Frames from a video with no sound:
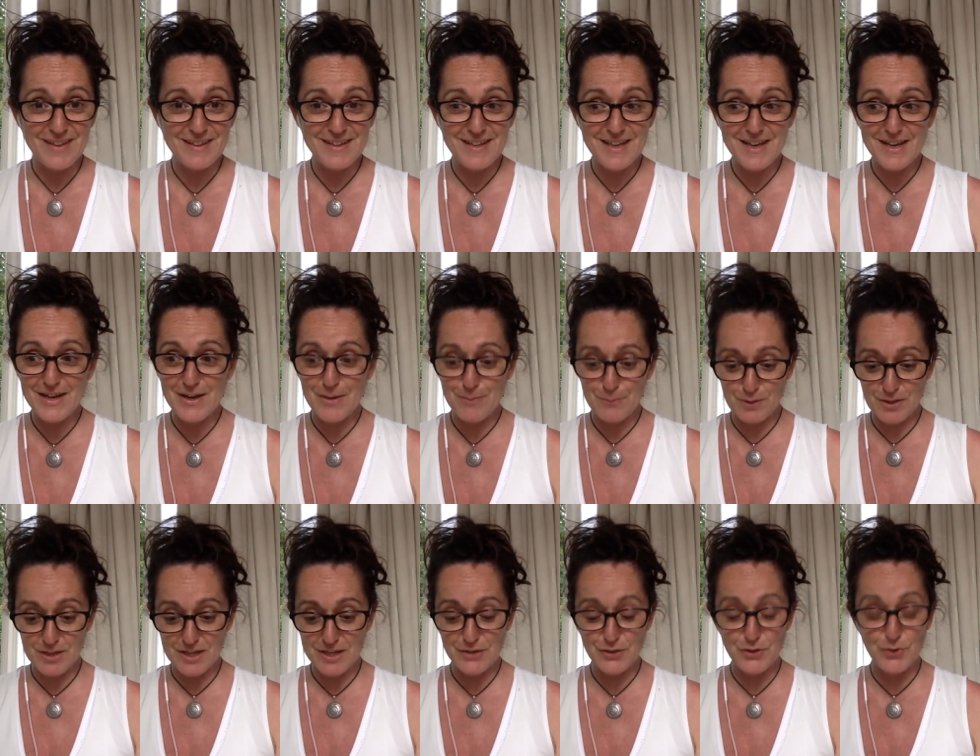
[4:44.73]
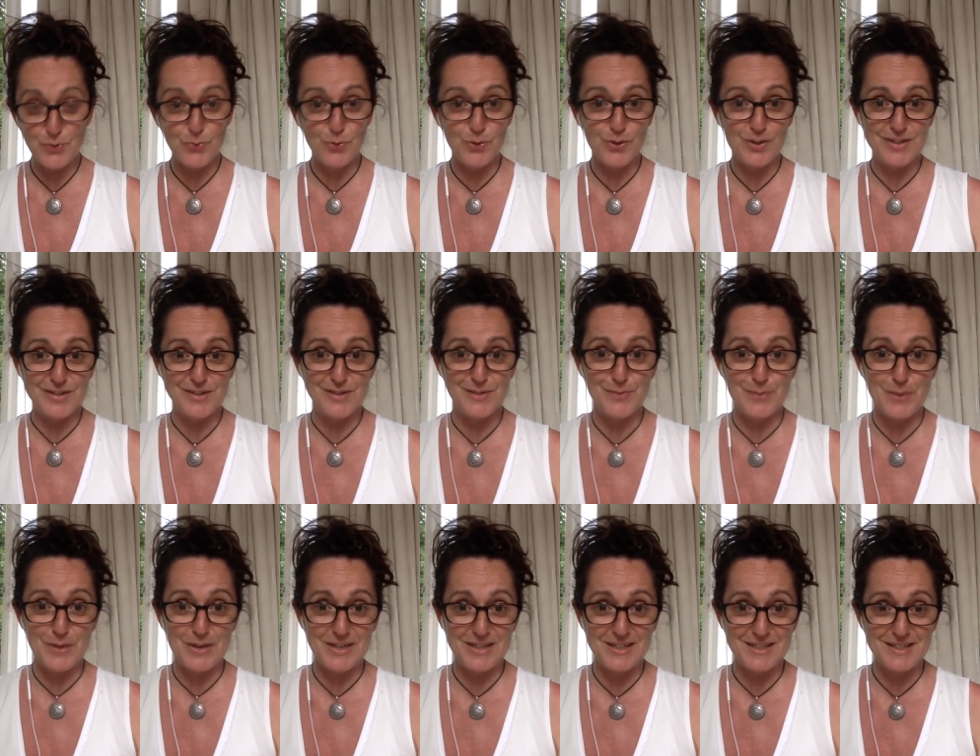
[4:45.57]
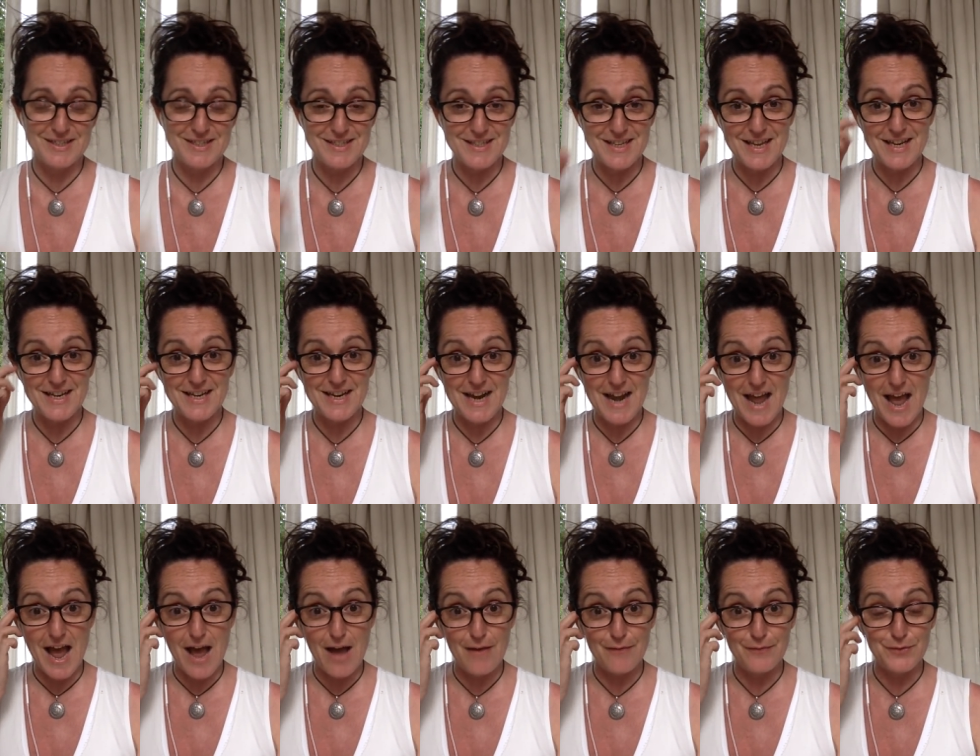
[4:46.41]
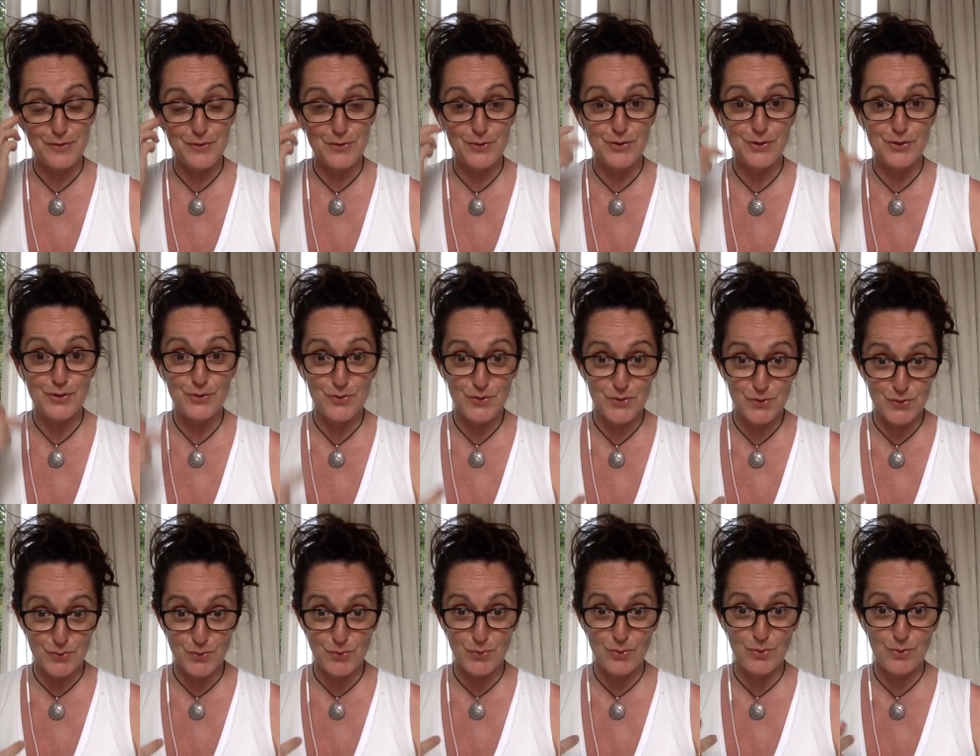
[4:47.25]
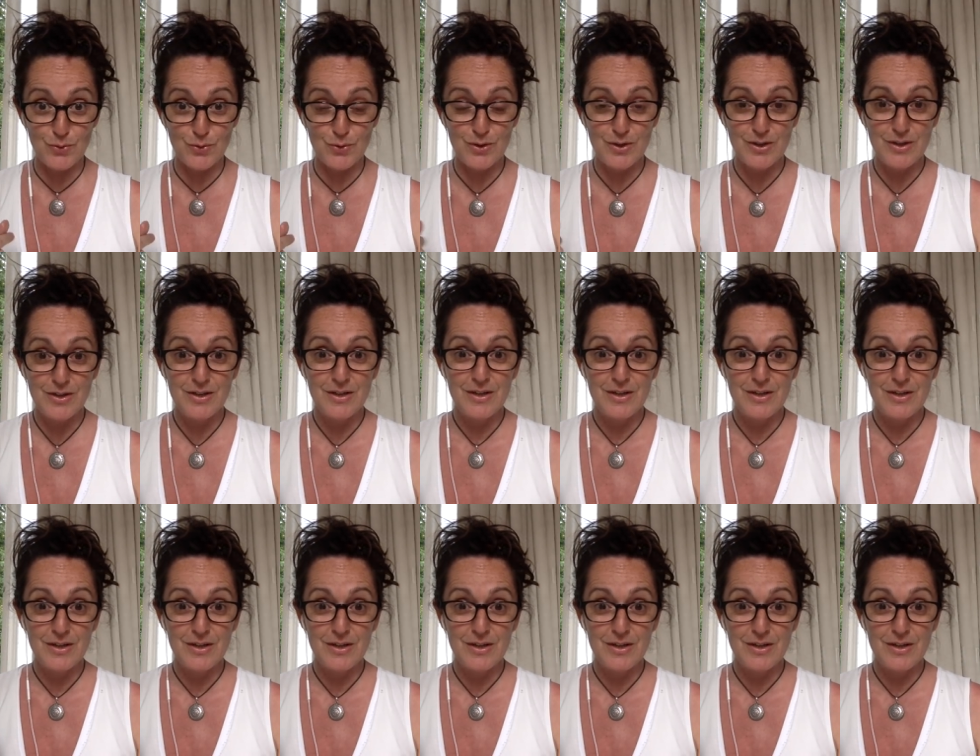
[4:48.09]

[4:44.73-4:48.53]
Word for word: yeah, I'm glad you were inspired to send it after you saw